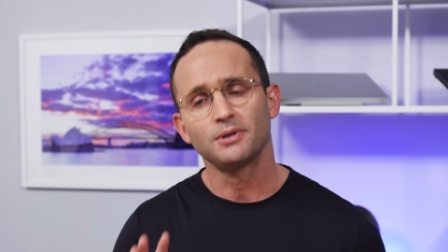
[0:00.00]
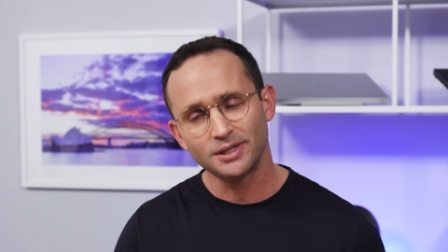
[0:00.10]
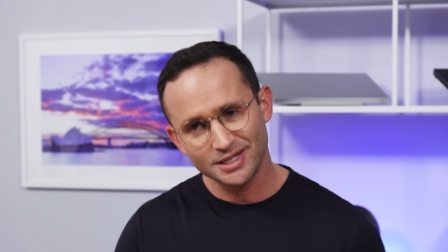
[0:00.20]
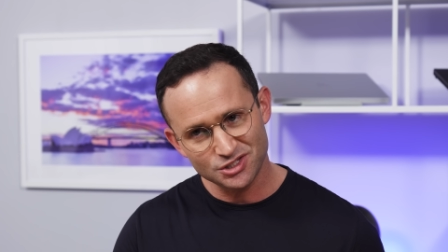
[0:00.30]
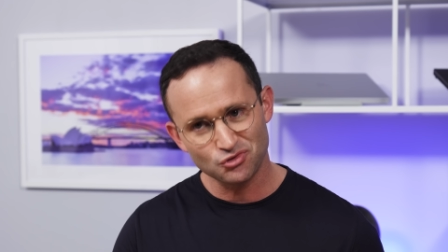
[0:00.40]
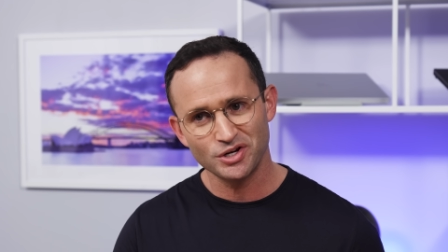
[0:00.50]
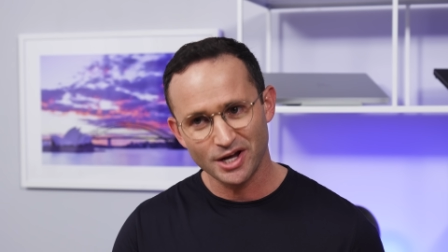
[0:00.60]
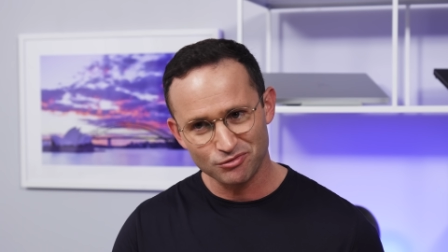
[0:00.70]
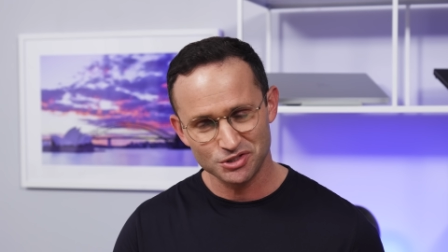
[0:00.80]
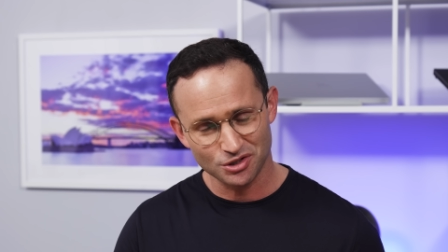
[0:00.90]
please
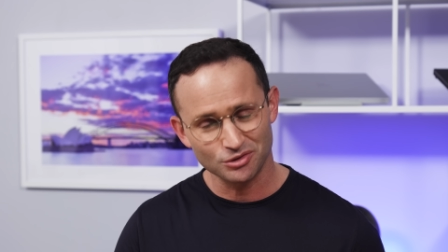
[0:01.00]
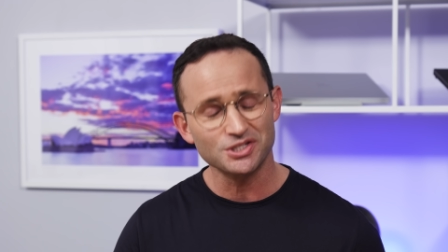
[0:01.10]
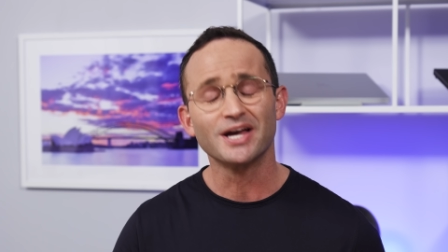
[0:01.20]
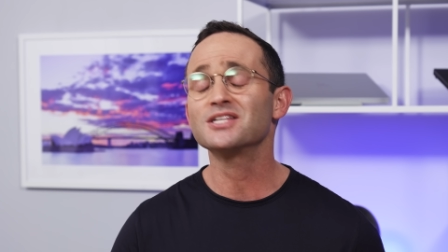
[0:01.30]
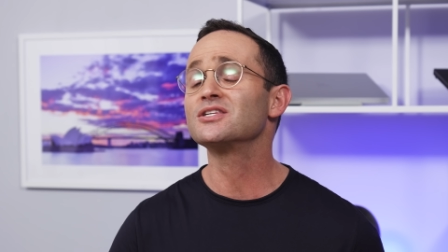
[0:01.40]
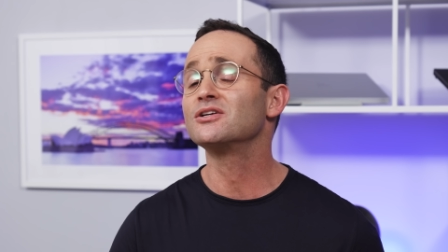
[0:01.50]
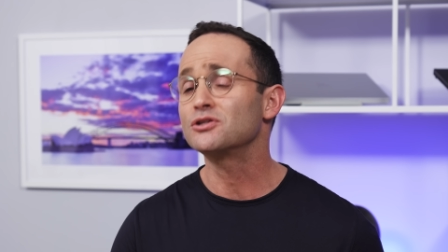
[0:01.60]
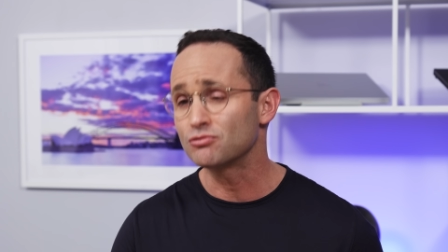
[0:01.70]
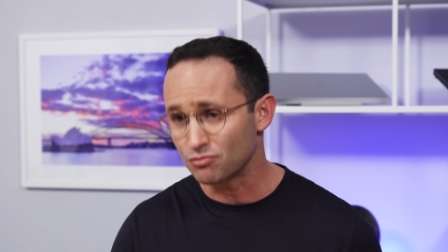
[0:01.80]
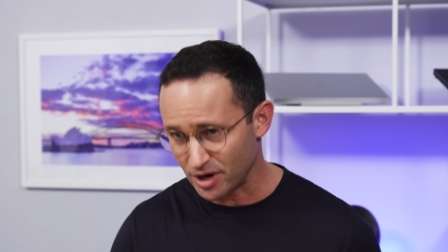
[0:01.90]
treat our results as
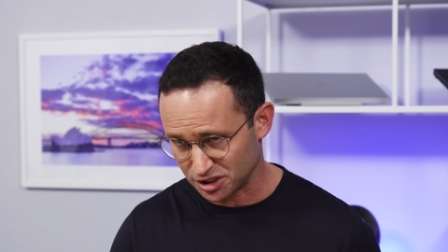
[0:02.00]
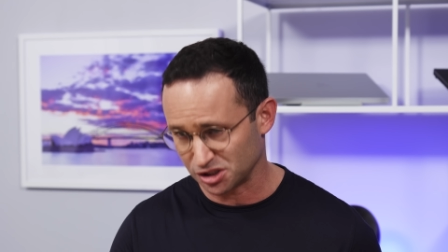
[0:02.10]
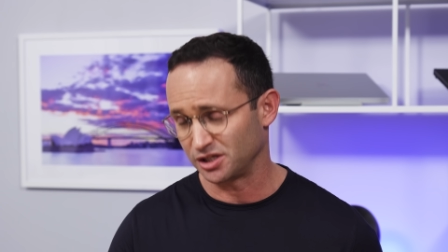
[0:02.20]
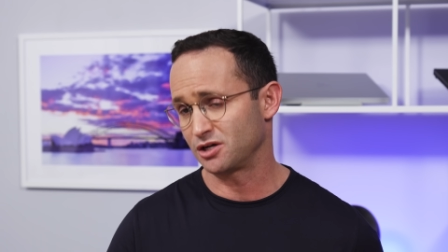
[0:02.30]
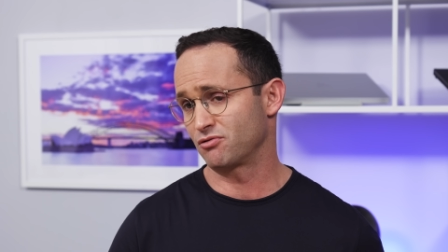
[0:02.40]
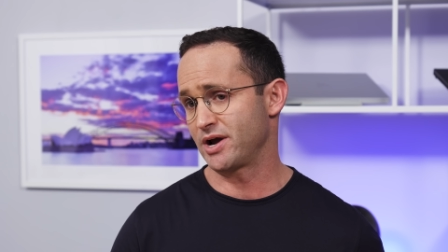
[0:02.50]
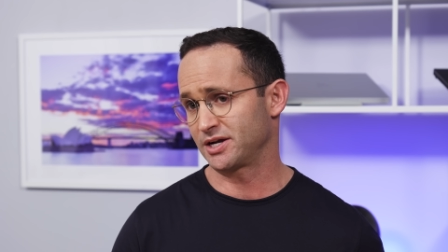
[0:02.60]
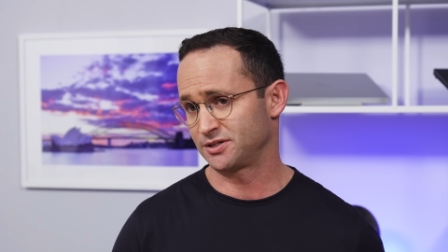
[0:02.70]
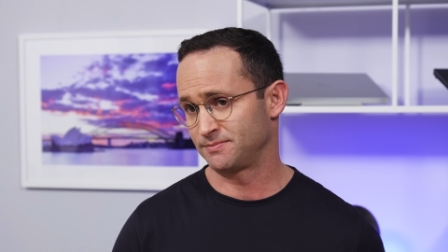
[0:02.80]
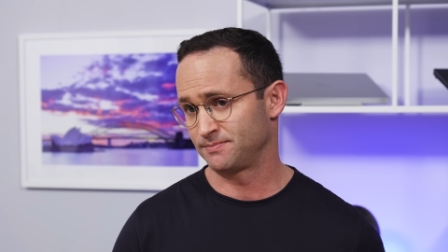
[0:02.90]
directionally
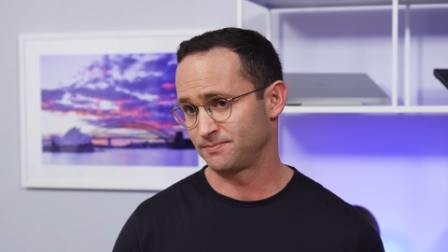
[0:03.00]
correct.